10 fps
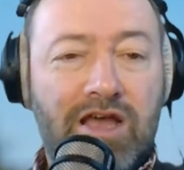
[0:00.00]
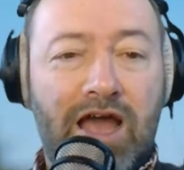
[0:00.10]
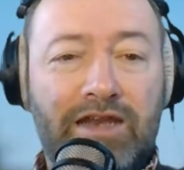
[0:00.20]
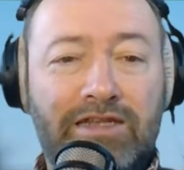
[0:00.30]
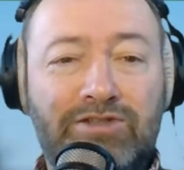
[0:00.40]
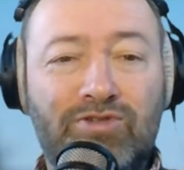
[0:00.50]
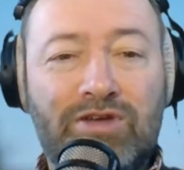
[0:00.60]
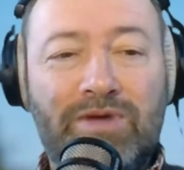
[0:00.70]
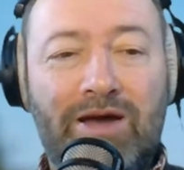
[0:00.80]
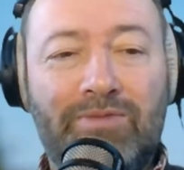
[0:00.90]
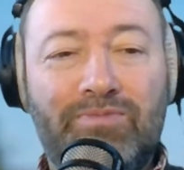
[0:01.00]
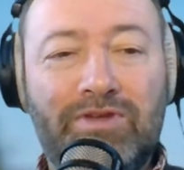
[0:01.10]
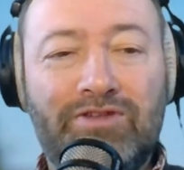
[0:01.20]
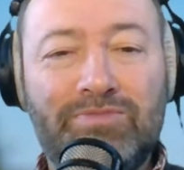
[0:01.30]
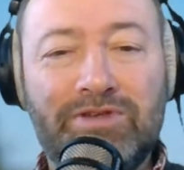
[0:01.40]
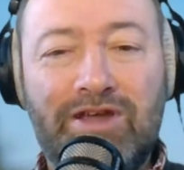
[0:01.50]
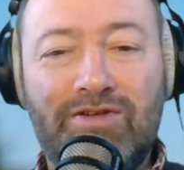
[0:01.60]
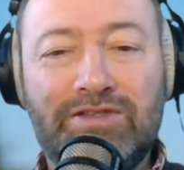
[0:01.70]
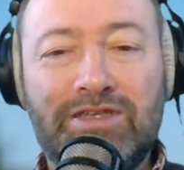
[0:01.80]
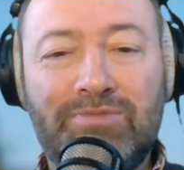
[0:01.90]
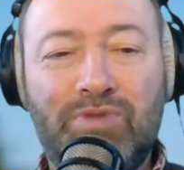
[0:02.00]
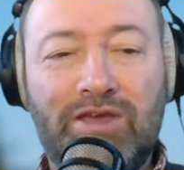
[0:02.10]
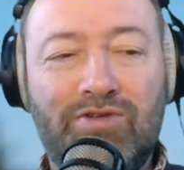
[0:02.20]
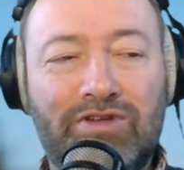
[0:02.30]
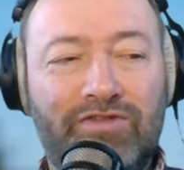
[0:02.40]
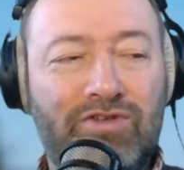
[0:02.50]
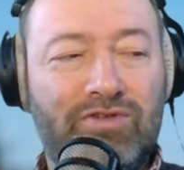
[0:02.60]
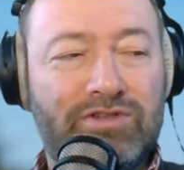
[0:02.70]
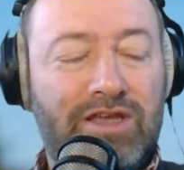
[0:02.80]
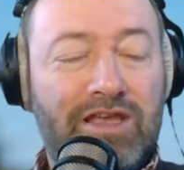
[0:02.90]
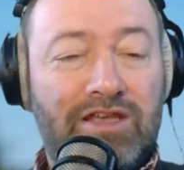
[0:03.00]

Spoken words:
And there's talk about cryptocurrency and Bitcoin, of course.